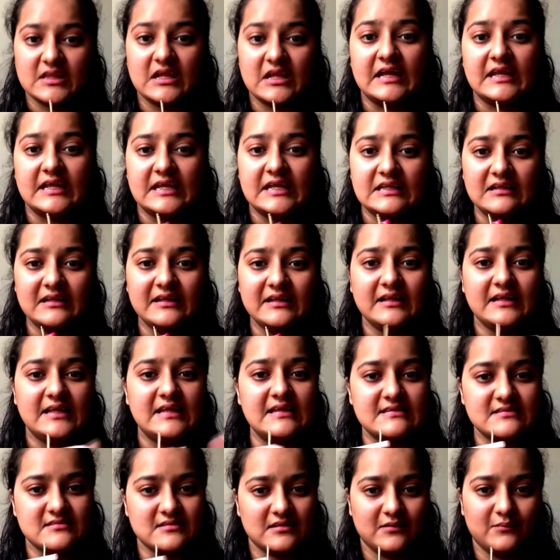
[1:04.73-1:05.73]
Another
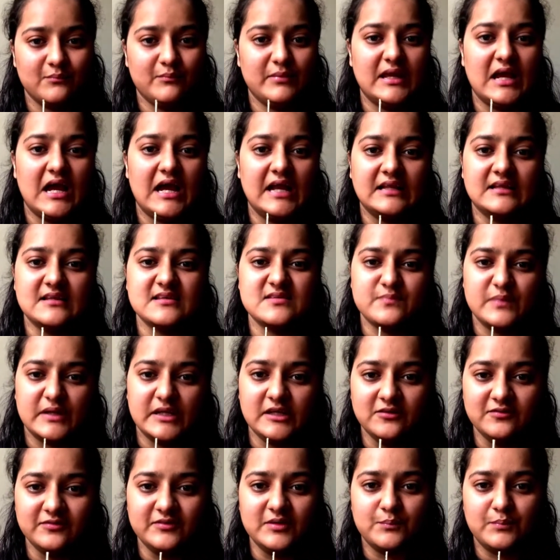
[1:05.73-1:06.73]
reason behind the
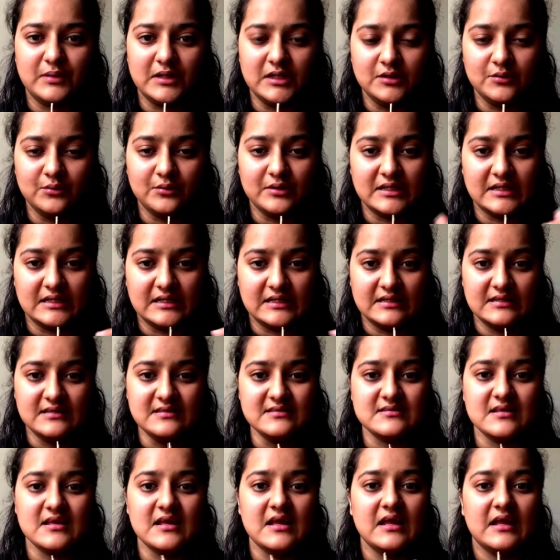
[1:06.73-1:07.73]
spinning of the balloon
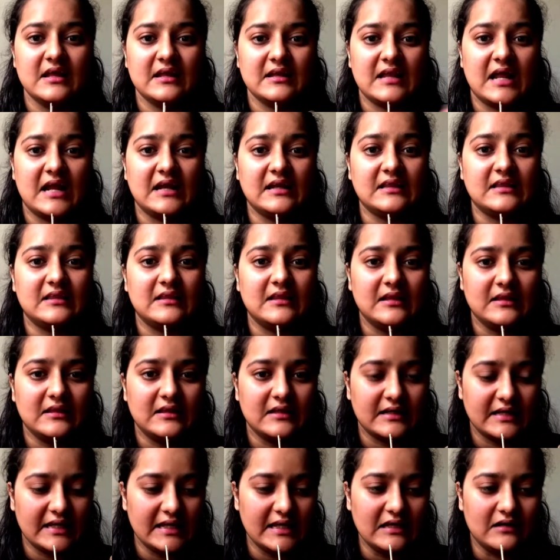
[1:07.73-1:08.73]
is that
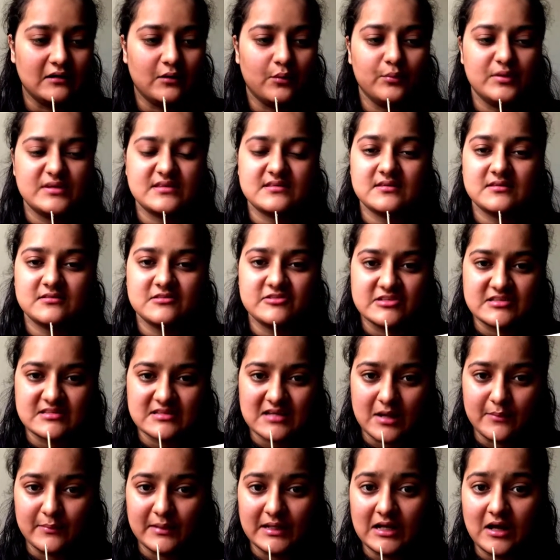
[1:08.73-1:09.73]
the air which is just
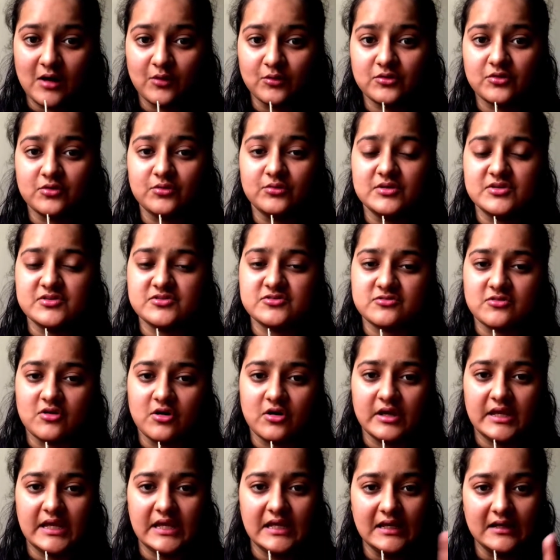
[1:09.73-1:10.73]
coming out through the straw
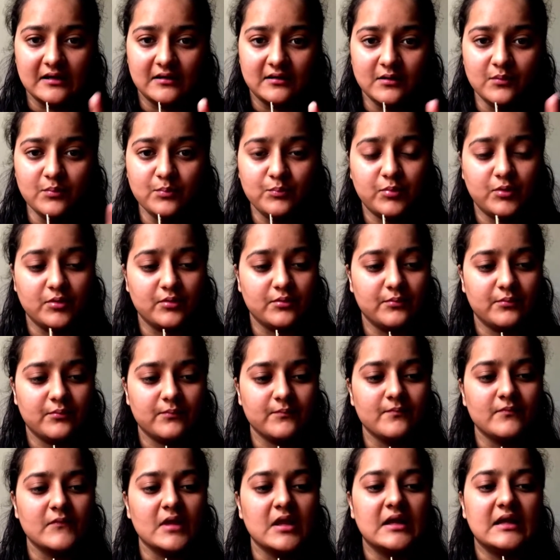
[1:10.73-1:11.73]
here
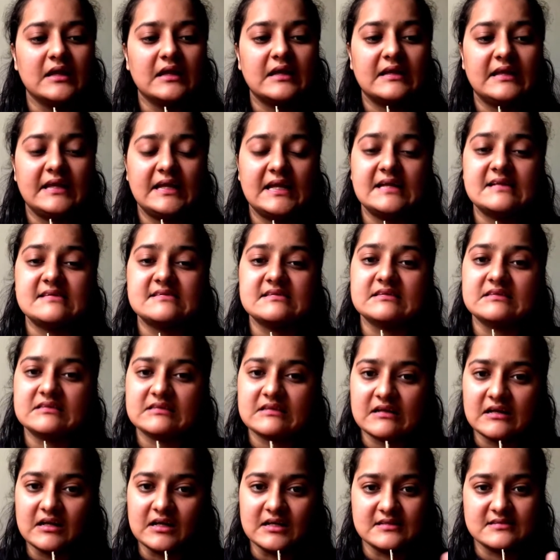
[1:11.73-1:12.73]
creates a
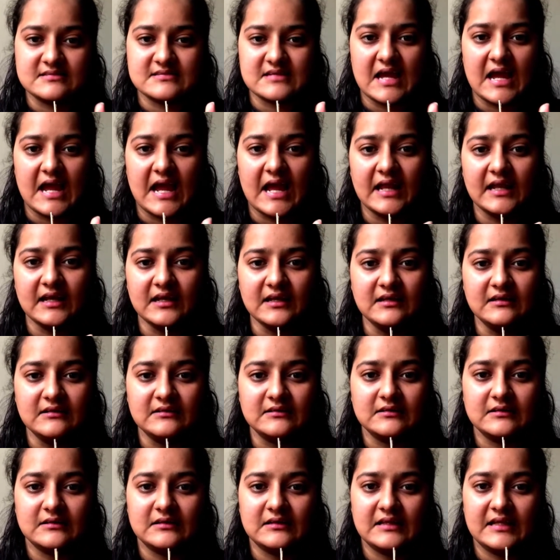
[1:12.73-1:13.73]
thrust and
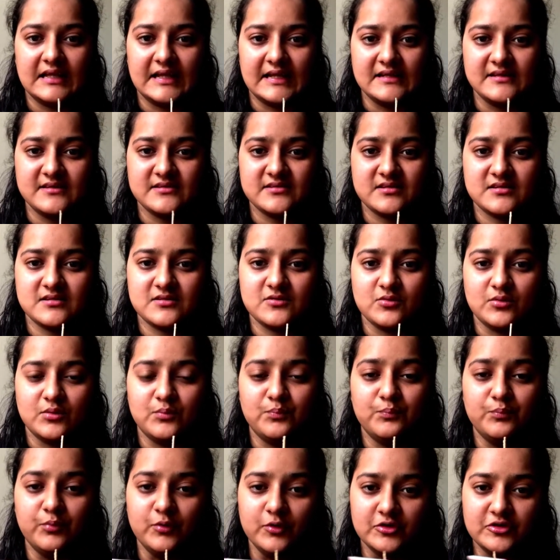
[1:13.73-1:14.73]
leads to a
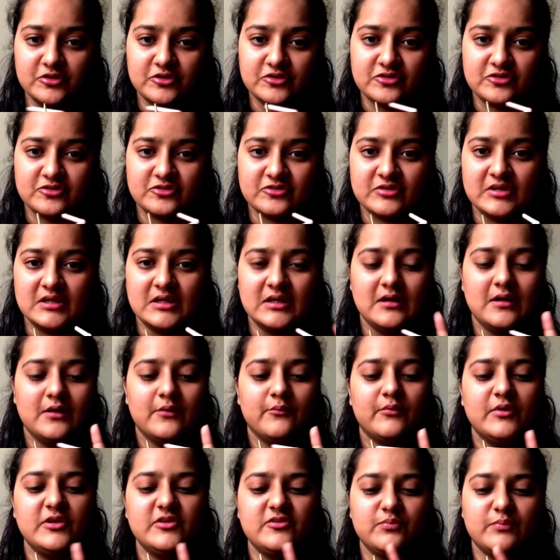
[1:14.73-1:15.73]
push
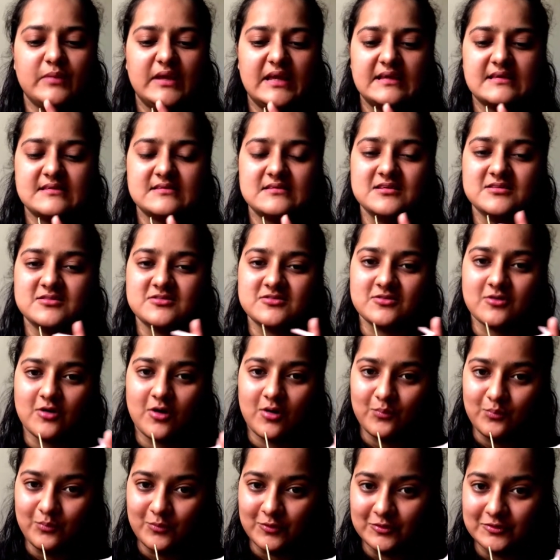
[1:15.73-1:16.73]
which makes the
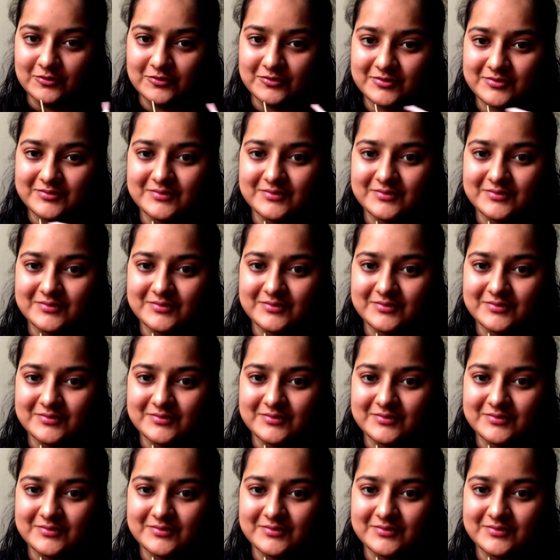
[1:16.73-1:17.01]
straw move.